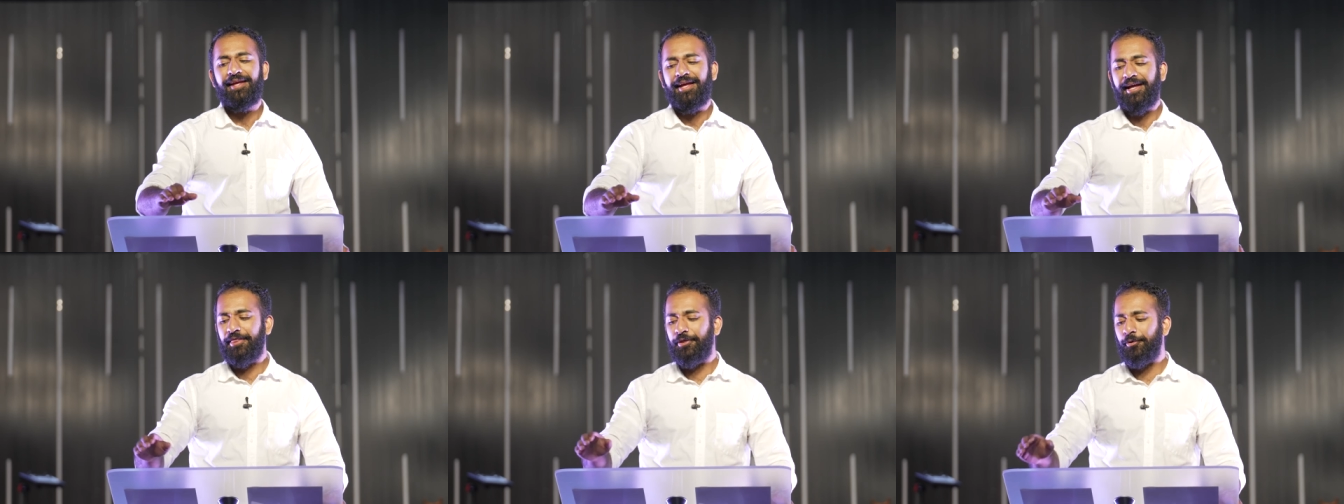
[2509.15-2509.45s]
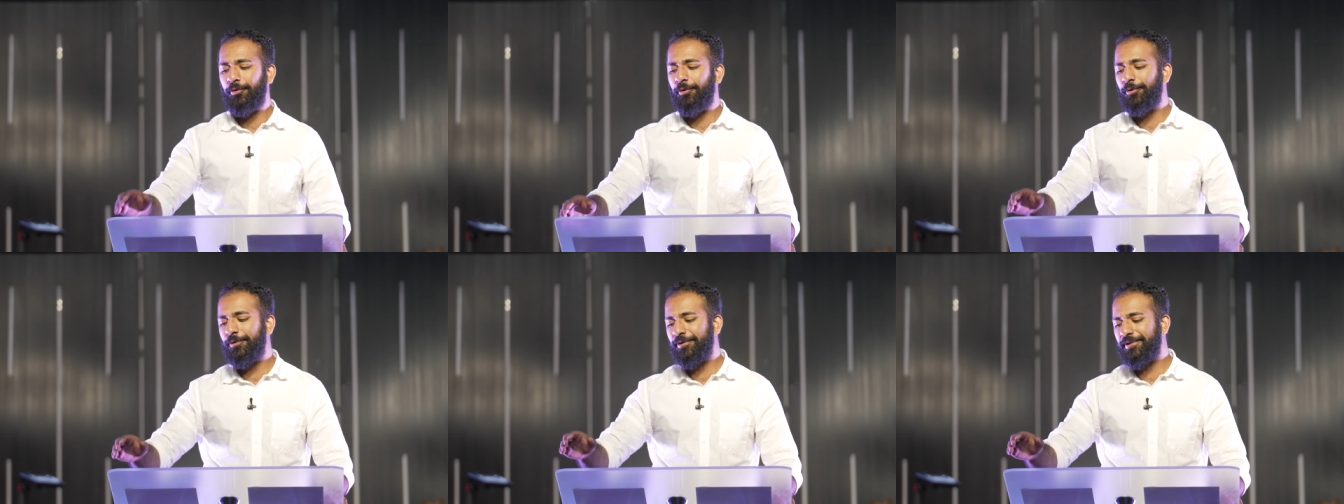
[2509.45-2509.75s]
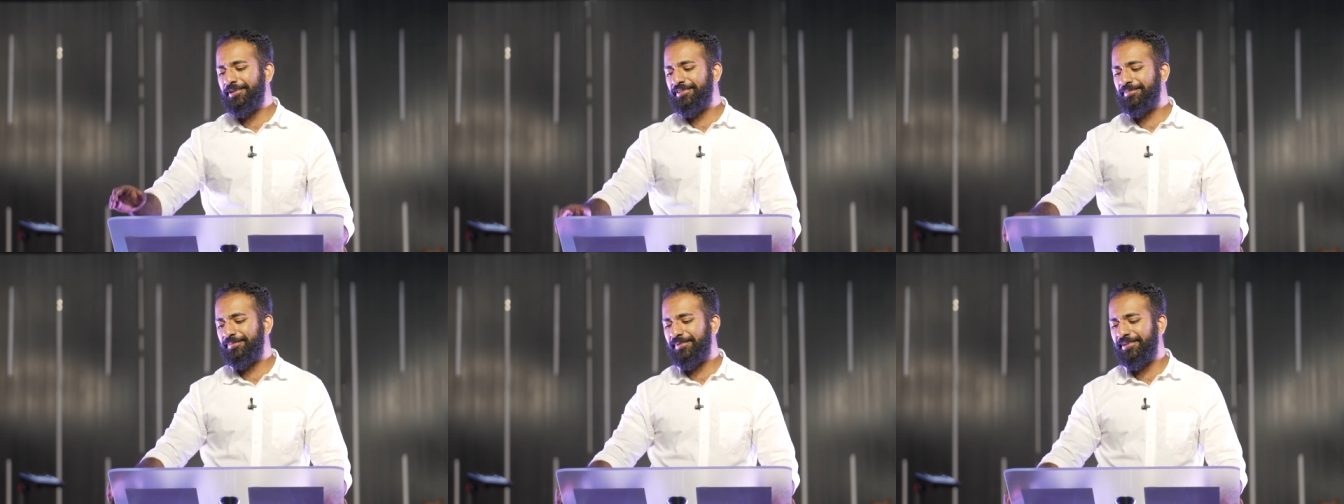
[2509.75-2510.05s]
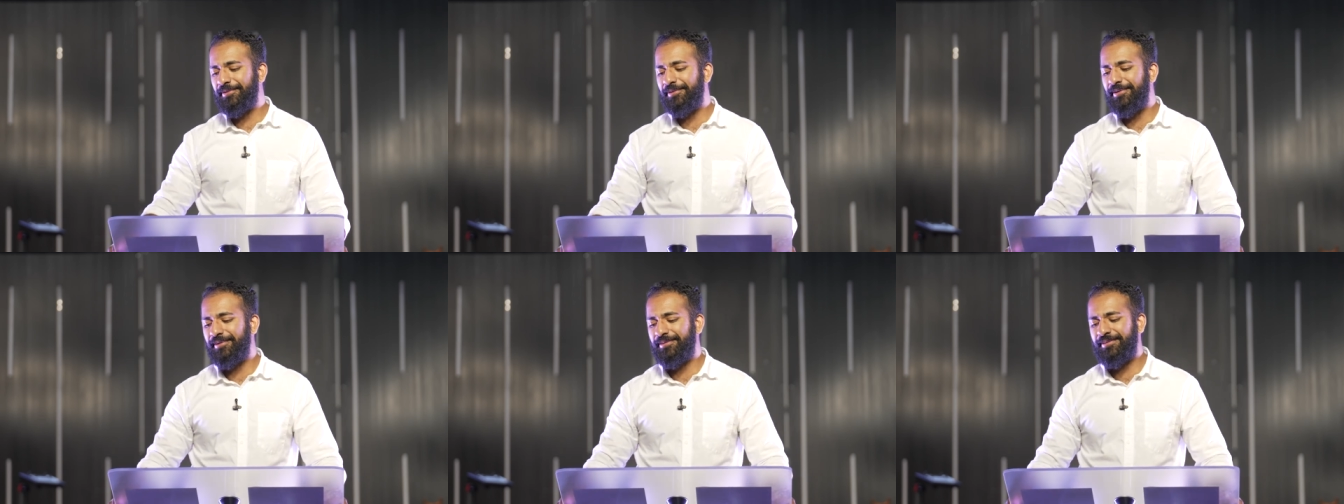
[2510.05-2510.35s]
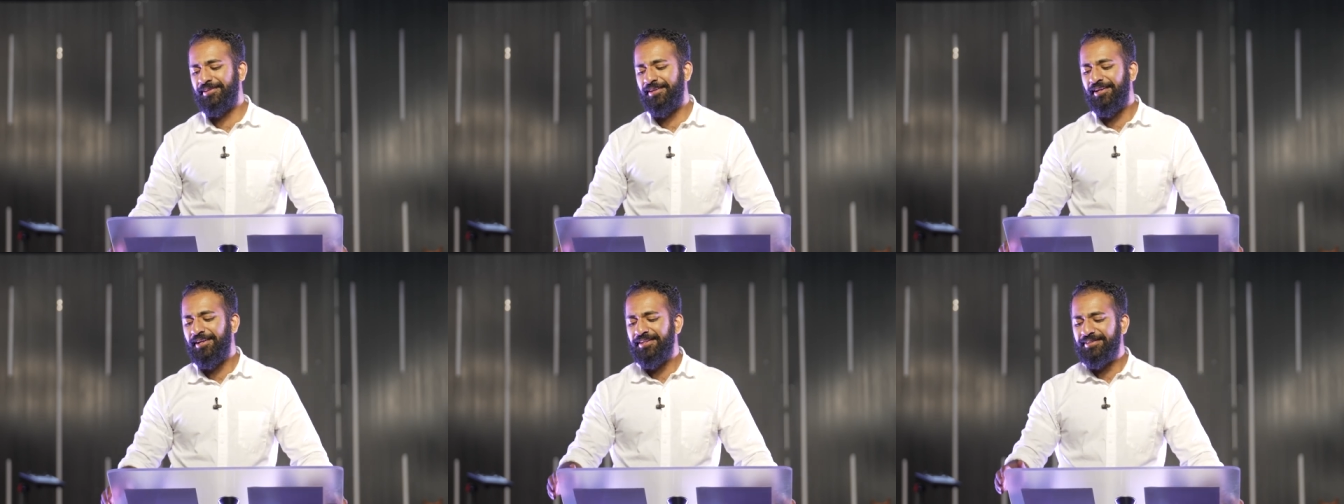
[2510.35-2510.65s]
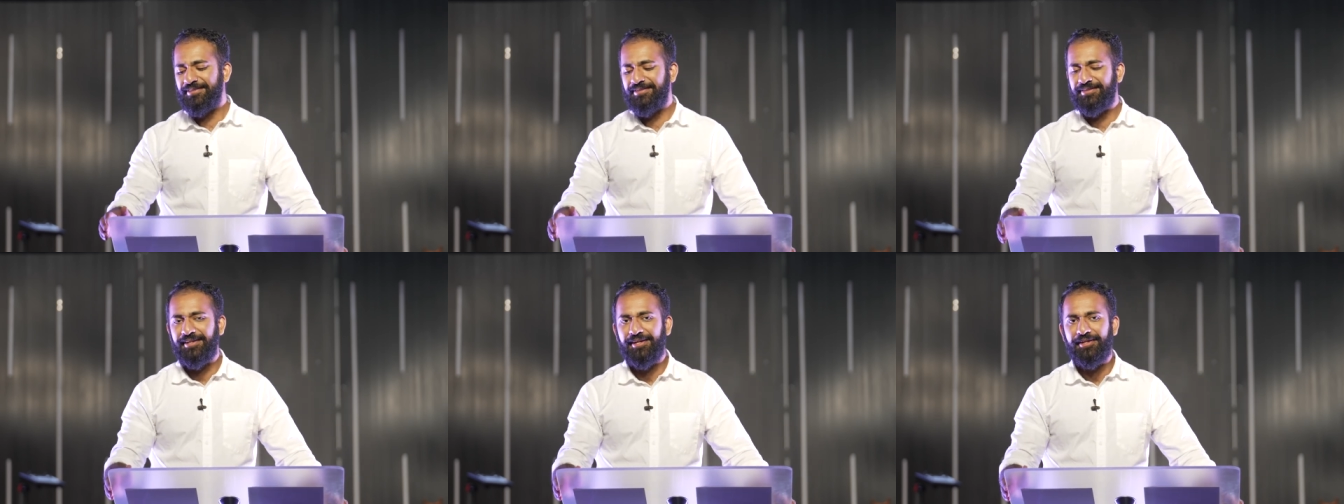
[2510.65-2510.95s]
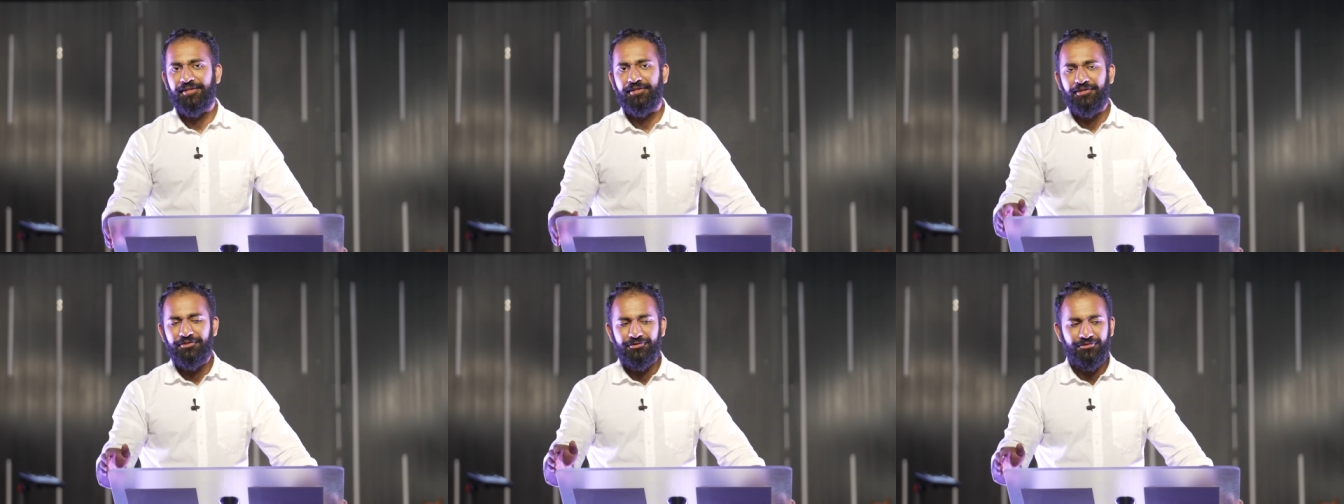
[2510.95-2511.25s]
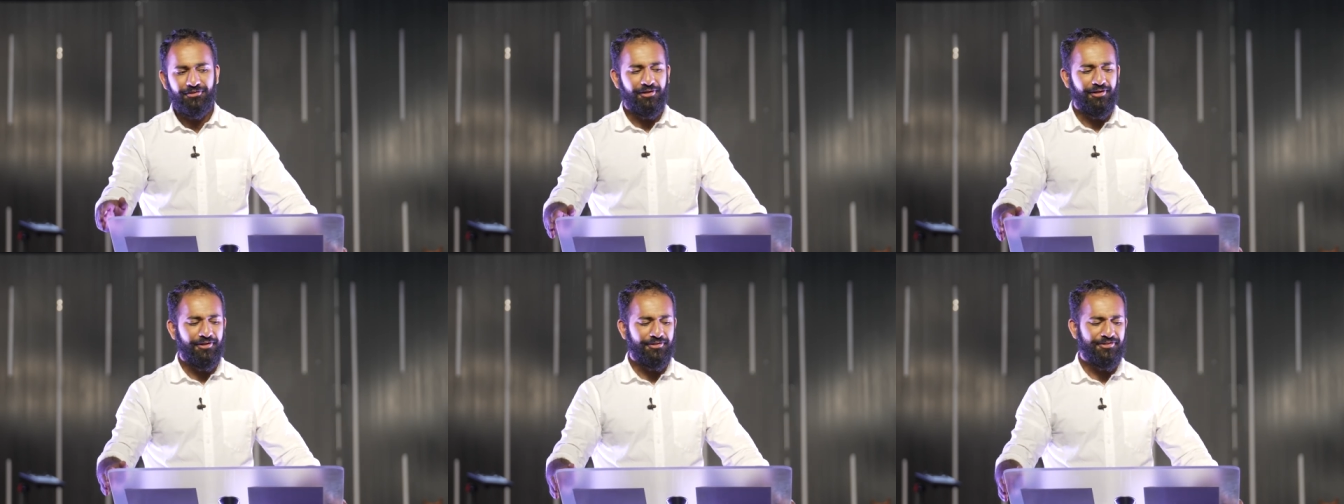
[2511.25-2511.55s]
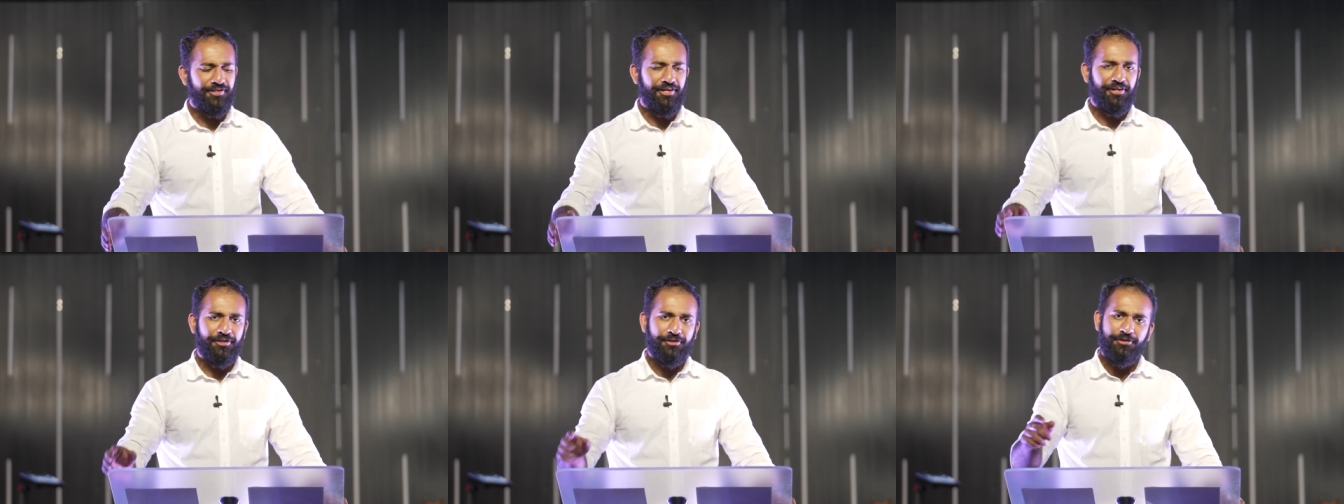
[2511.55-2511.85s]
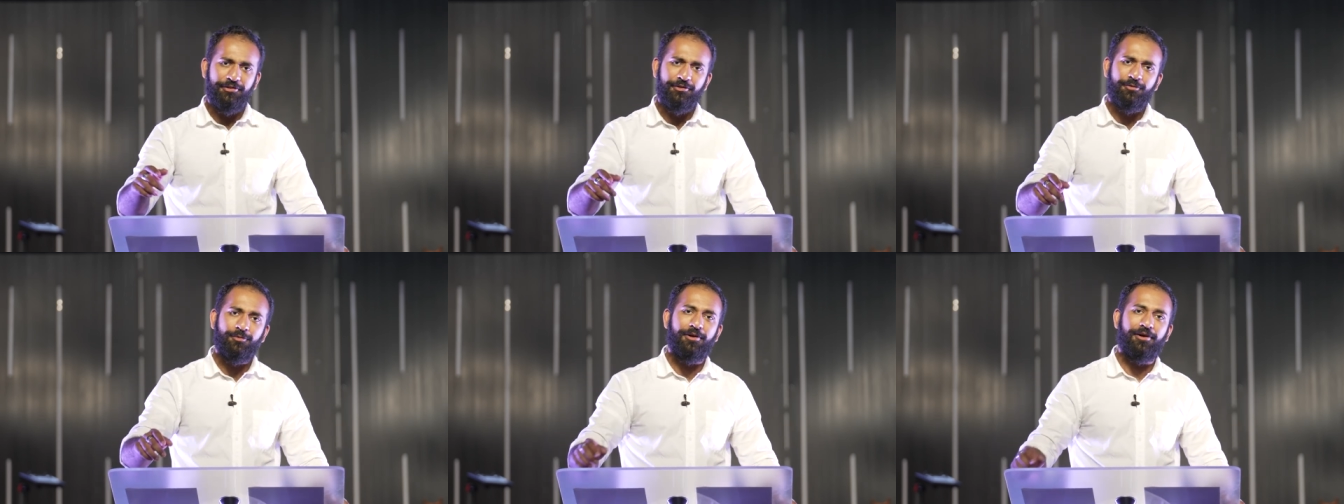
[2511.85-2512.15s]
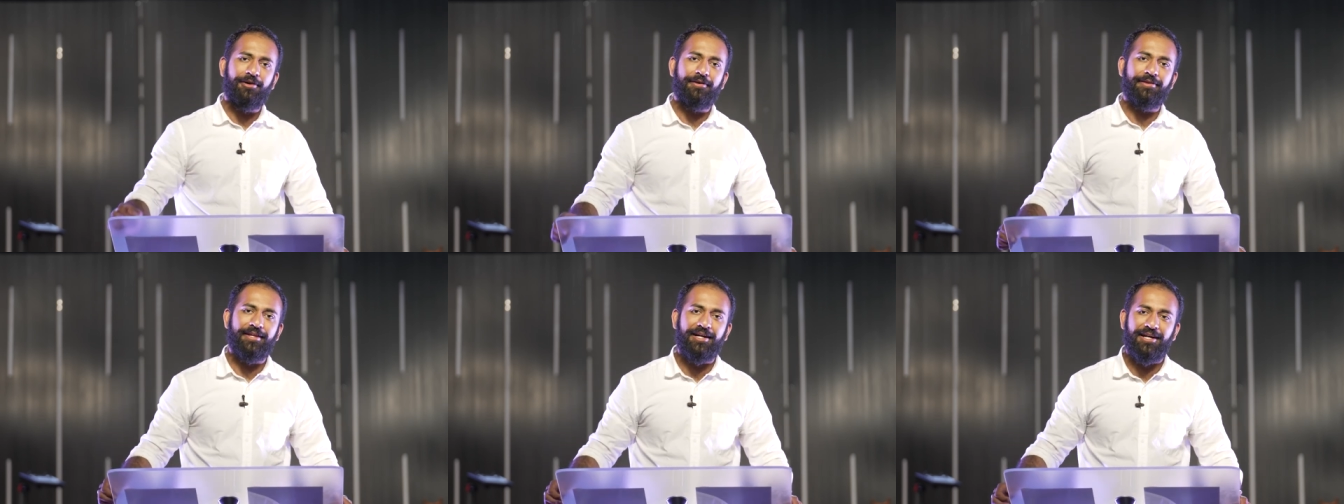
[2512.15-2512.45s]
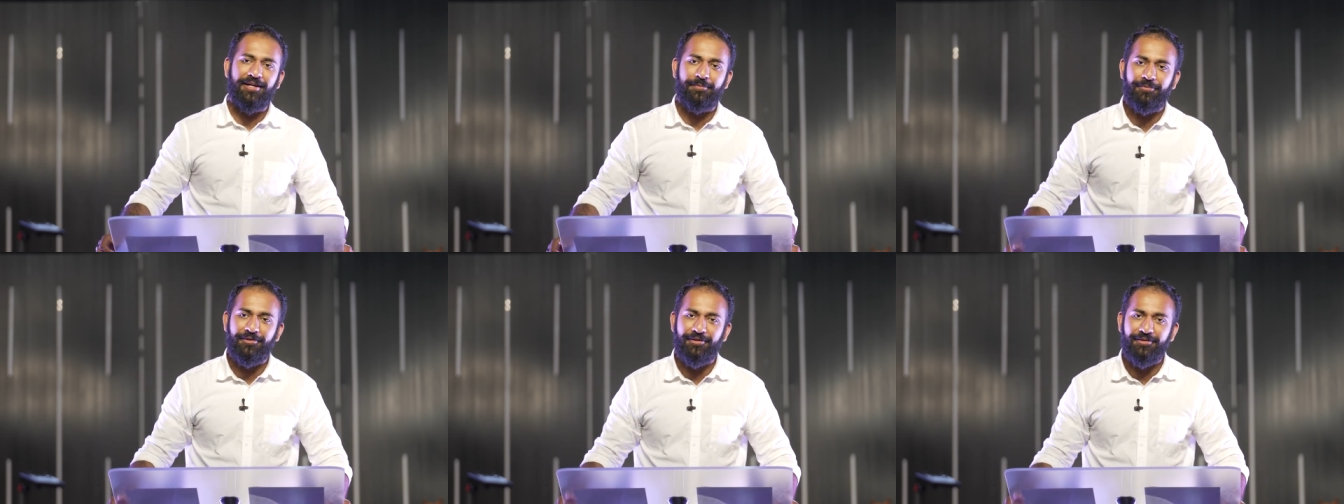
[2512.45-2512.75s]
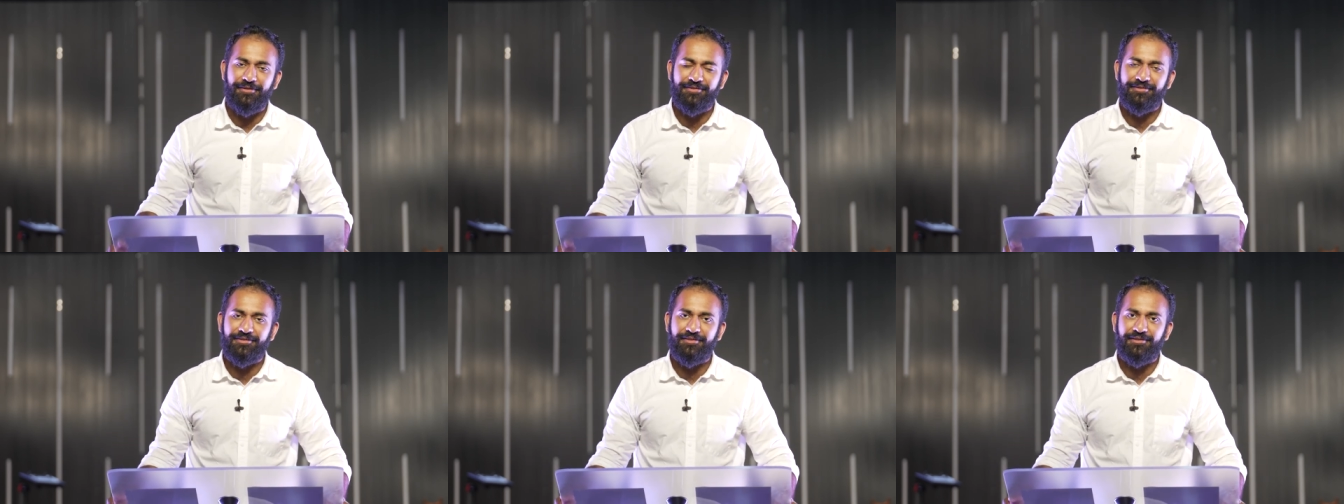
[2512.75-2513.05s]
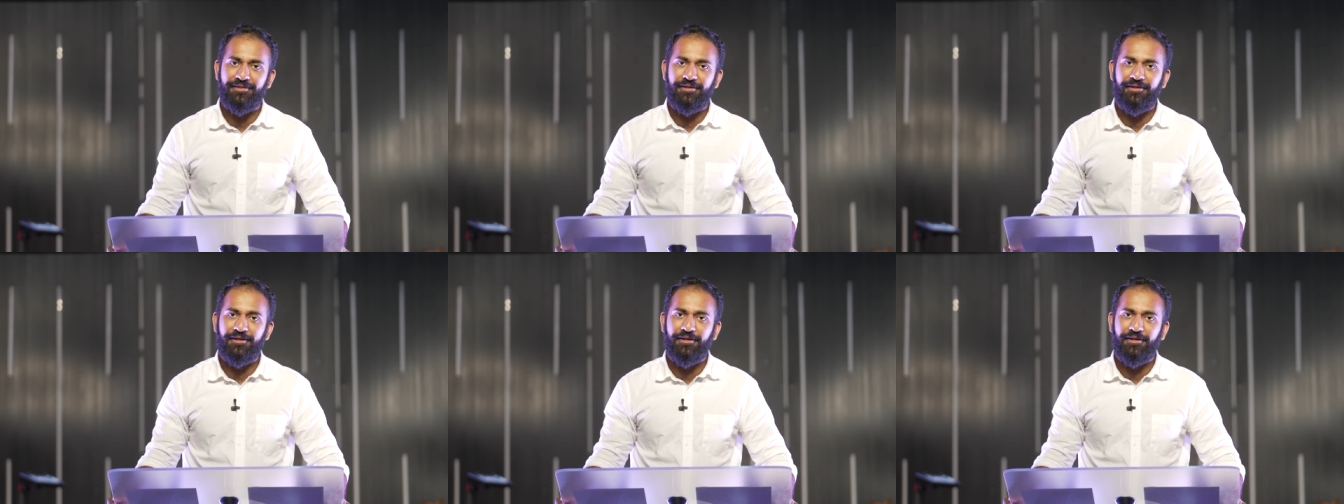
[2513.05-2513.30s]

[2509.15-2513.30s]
and the Holy Spirit said, Josh, you are that person.